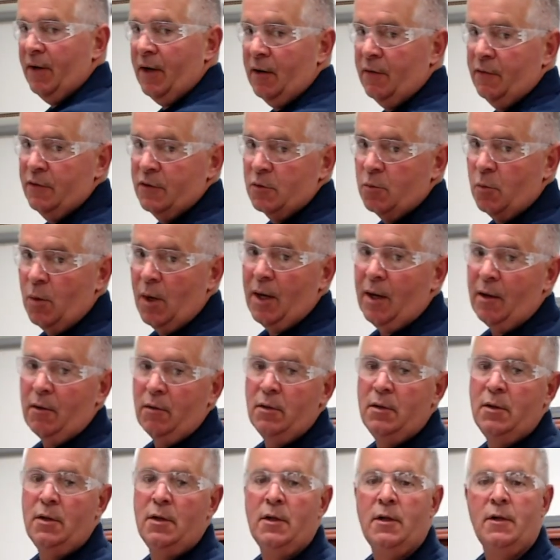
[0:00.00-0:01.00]
valve as
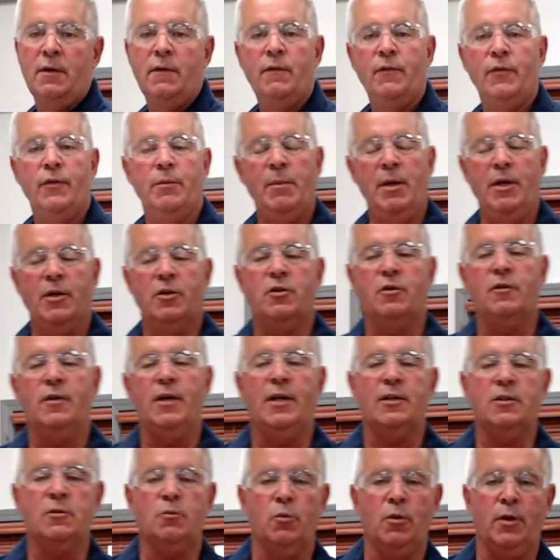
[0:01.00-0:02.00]
well, make sure
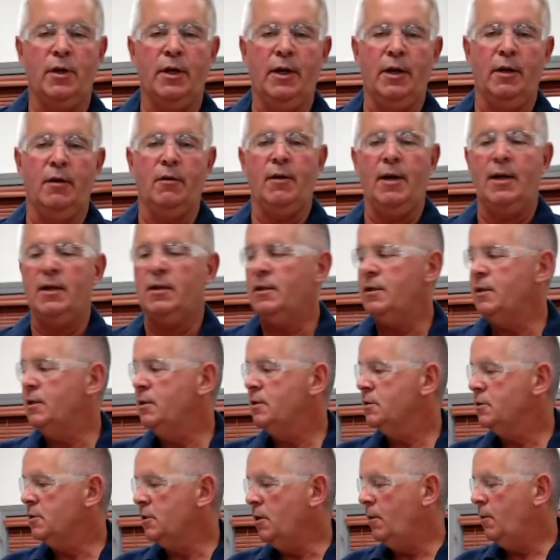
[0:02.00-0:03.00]
that's working correctly.
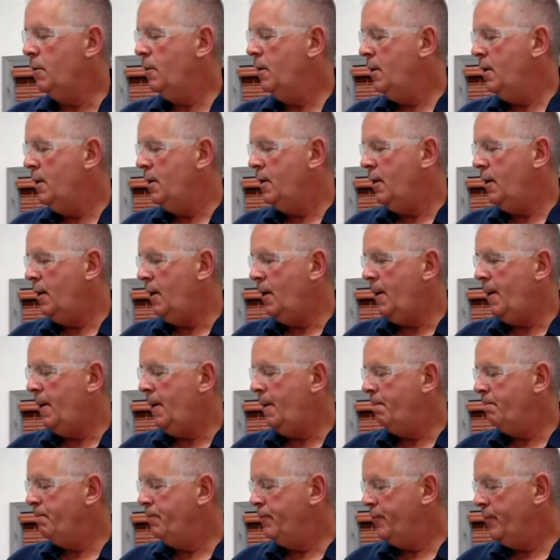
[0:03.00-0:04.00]
So,
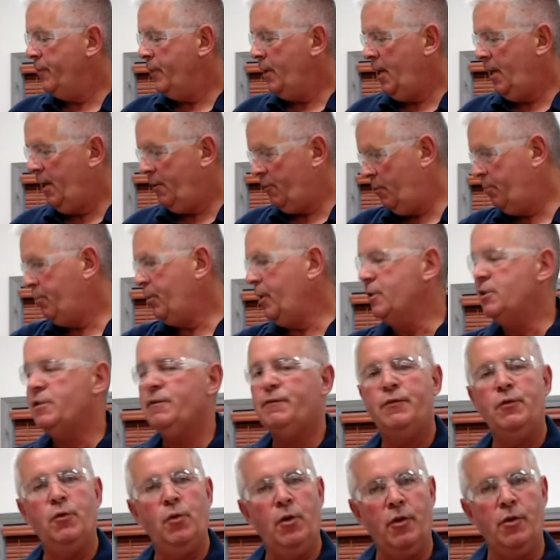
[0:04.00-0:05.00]
and replace a
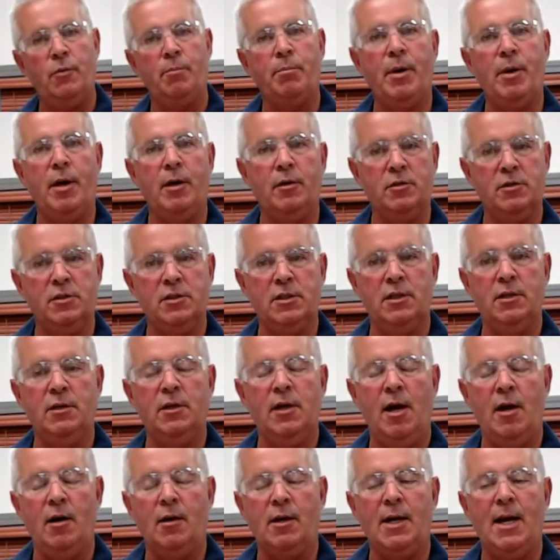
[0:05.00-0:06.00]
few other parts that
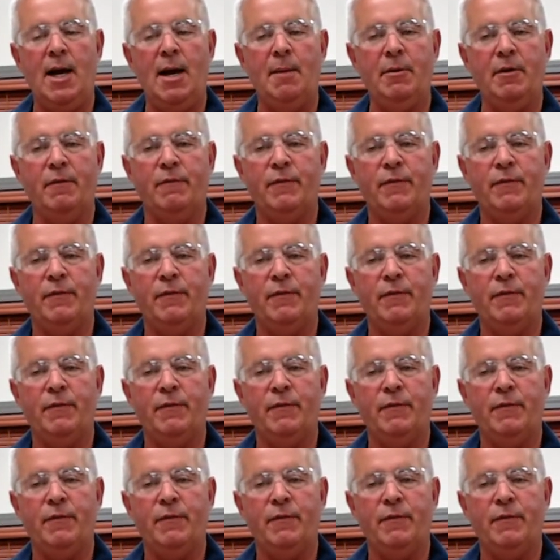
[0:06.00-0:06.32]
are common